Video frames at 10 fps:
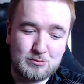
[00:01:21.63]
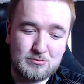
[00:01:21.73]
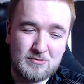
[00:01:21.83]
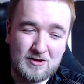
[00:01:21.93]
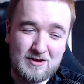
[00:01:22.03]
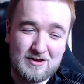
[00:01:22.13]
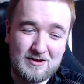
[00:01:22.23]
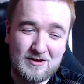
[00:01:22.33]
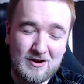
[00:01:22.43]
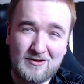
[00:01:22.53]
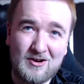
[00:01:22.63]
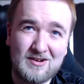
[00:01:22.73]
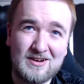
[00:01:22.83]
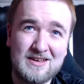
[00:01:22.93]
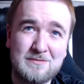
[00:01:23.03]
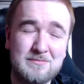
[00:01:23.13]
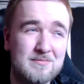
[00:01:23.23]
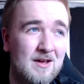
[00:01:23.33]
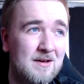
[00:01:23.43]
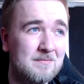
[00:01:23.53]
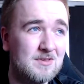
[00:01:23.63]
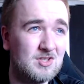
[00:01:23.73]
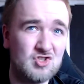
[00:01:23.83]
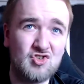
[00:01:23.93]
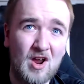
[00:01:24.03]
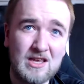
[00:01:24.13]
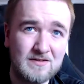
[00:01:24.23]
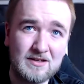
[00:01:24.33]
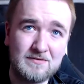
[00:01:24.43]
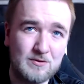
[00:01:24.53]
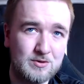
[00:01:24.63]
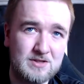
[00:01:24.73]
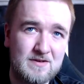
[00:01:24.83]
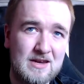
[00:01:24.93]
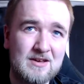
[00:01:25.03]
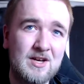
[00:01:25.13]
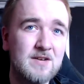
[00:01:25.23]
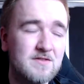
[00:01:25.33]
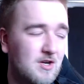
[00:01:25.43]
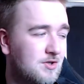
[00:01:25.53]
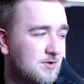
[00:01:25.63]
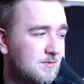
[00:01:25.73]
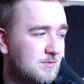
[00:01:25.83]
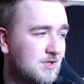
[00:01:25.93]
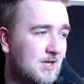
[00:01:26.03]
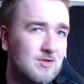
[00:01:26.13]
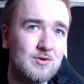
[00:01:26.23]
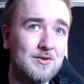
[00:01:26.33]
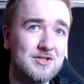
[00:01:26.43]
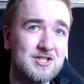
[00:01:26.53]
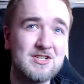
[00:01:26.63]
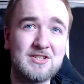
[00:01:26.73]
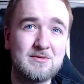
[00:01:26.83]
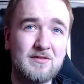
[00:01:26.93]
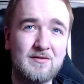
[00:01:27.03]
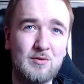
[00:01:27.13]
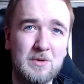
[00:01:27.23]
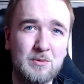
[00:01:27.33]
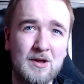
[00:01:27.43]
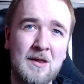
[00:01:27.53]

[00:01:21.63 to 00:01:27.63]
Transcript: unironically, um, the driving force for any kind of social change or consciousness within Formula One.